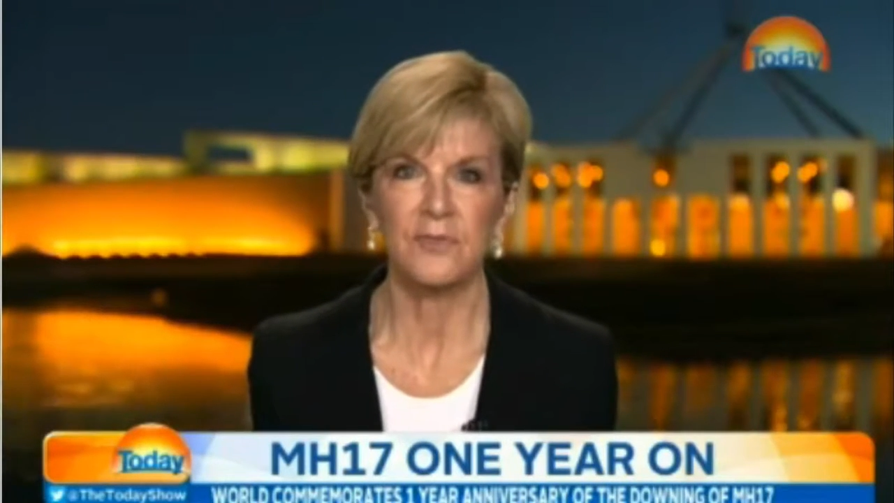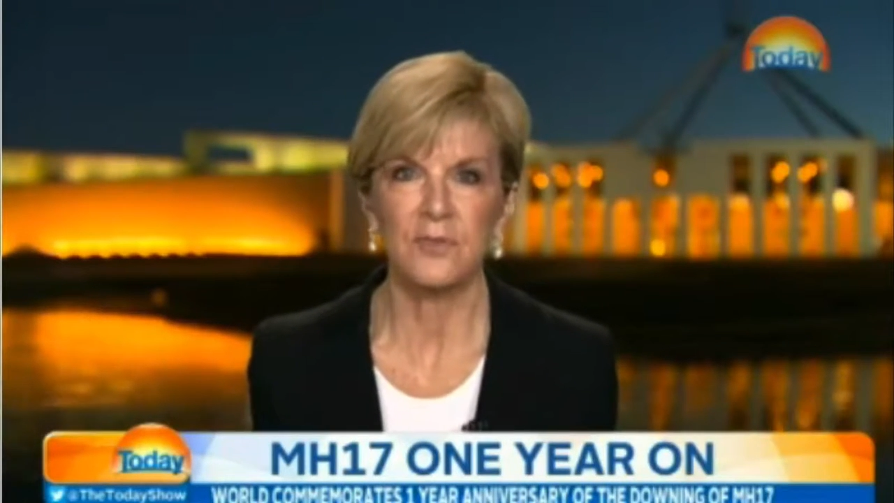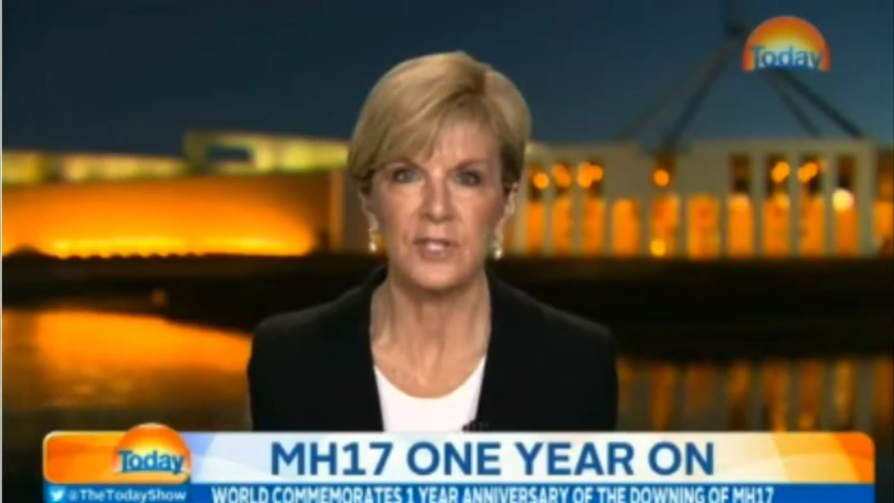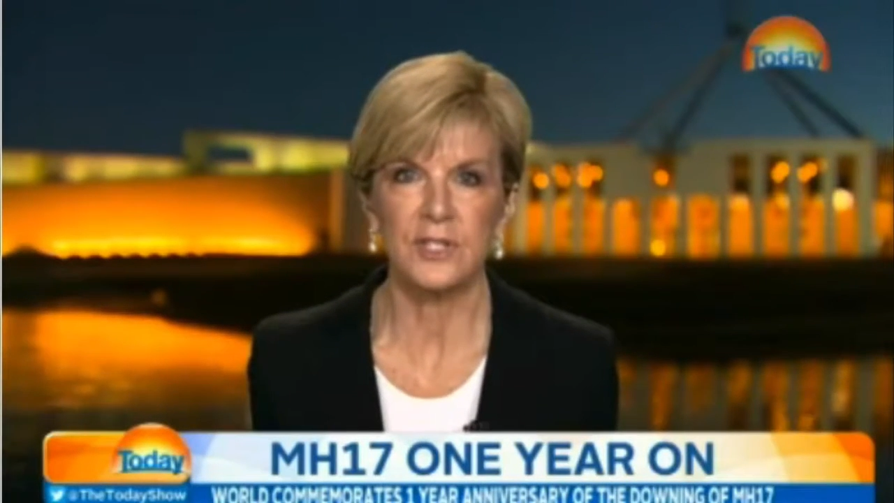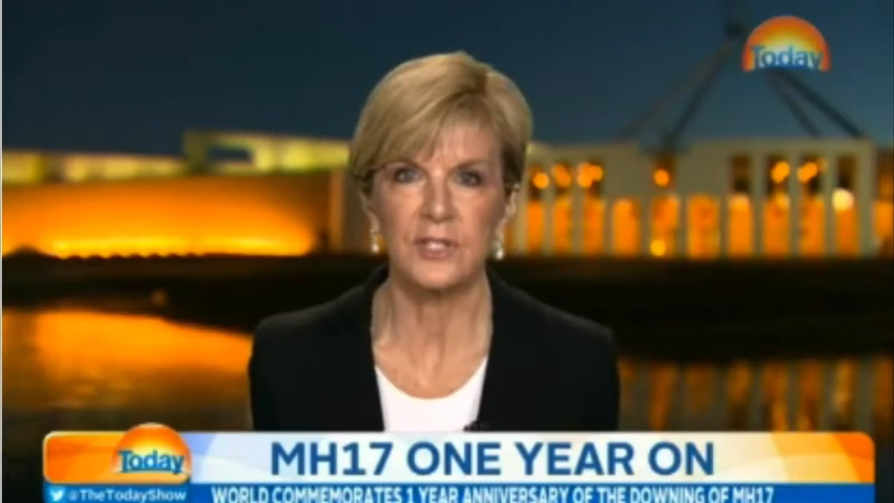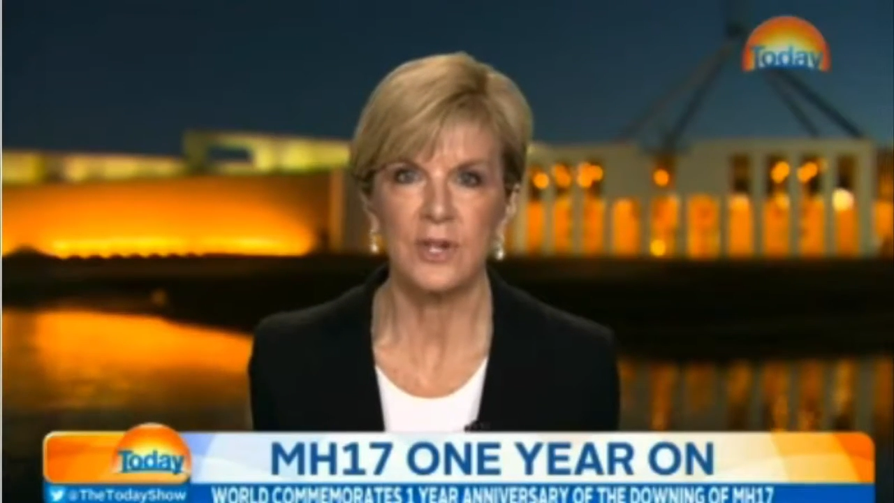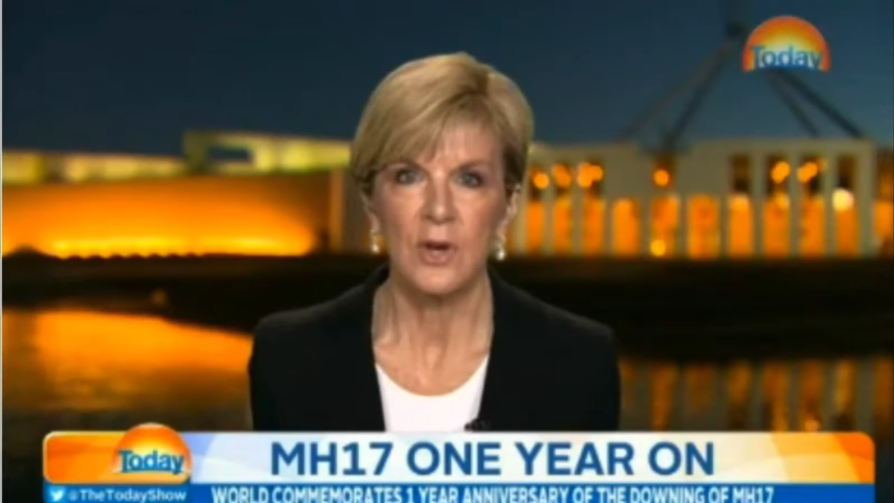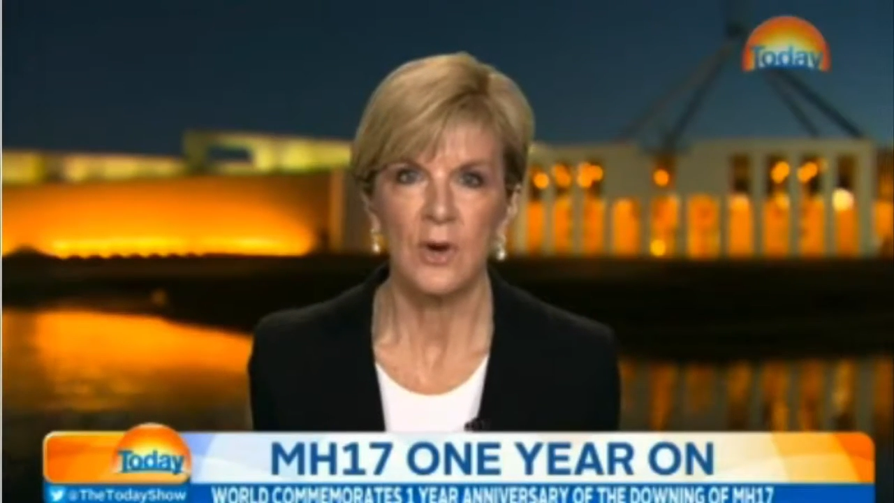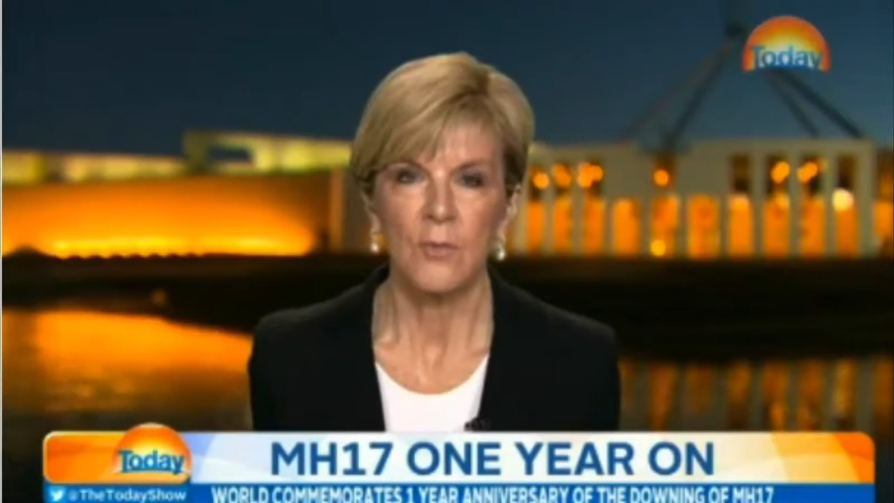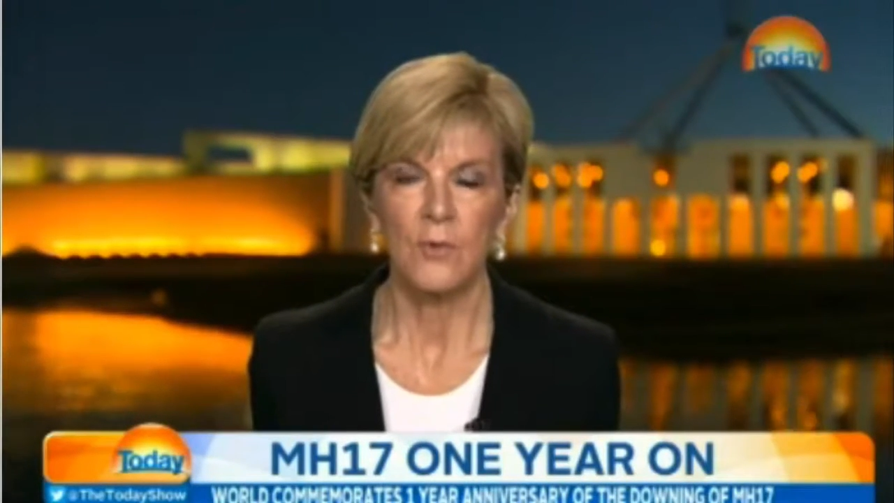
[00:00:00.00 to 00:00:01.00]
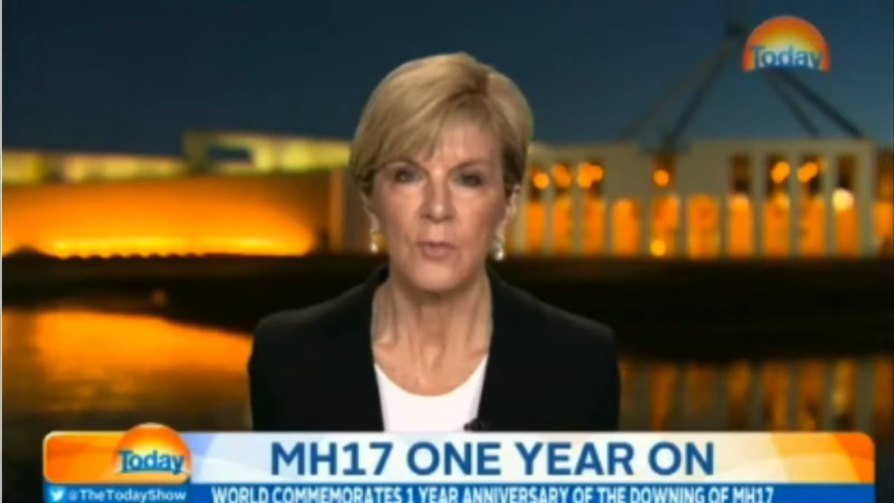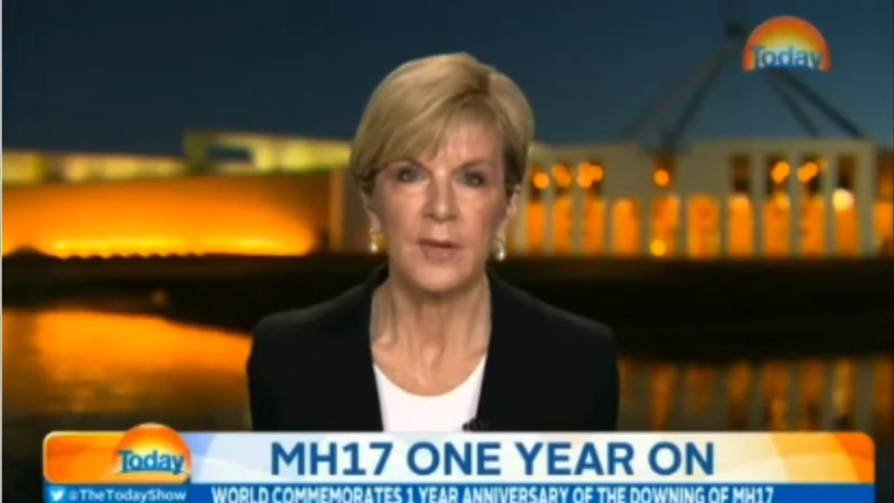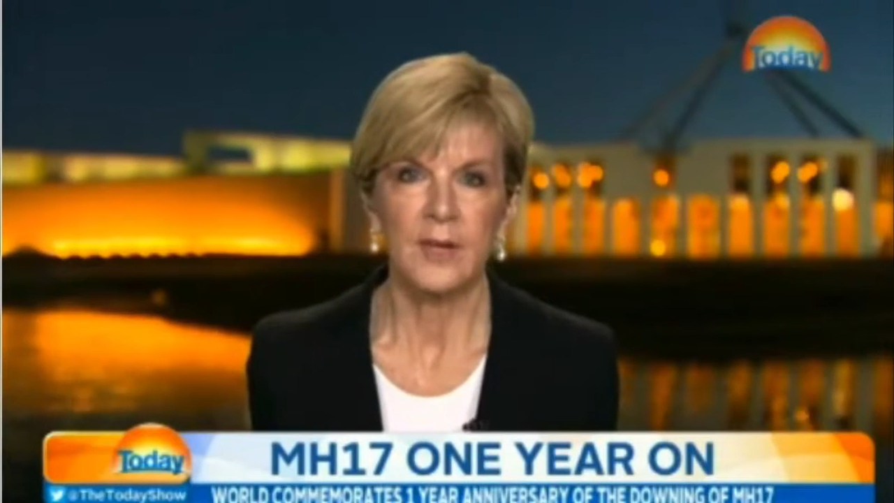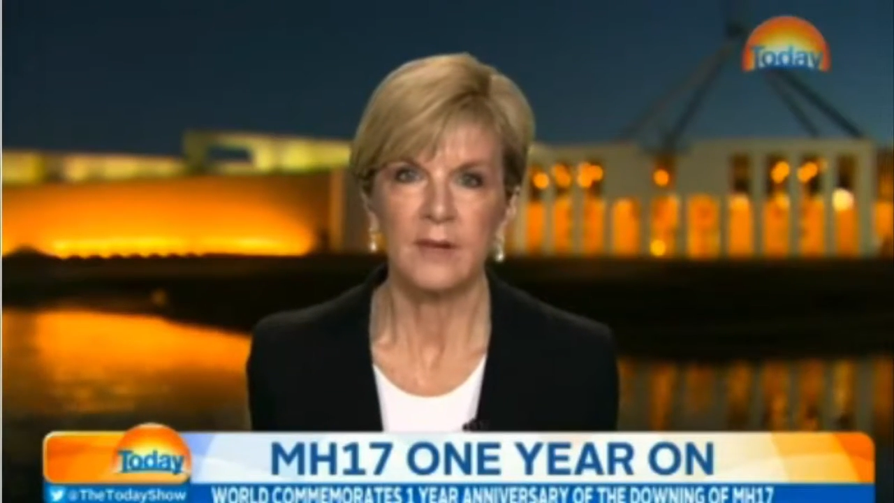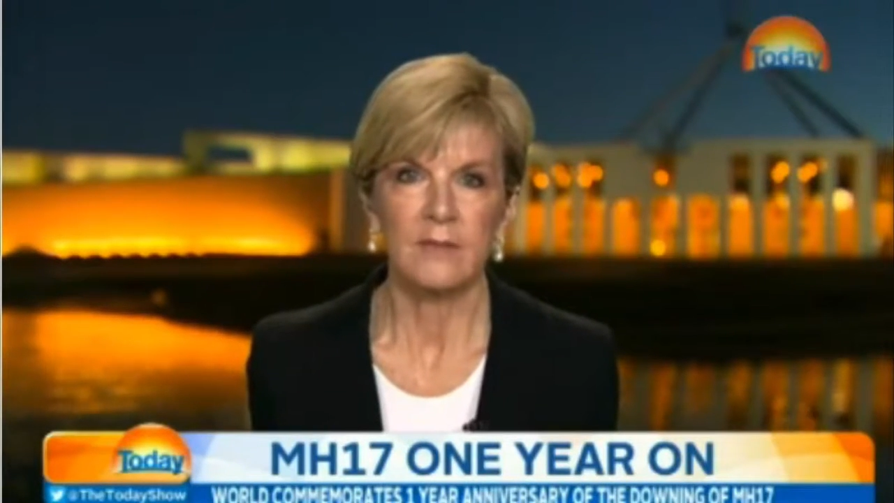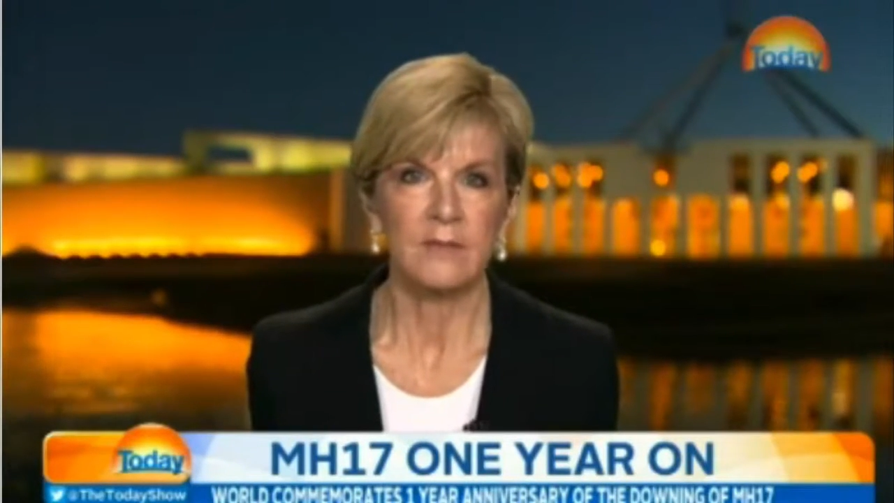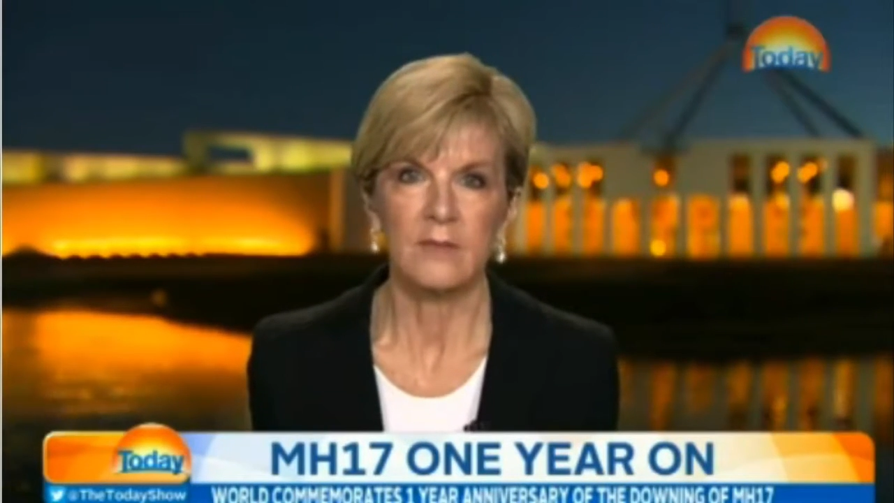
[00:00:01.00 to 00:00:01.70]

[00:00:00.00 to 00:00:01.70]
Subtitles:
footage will be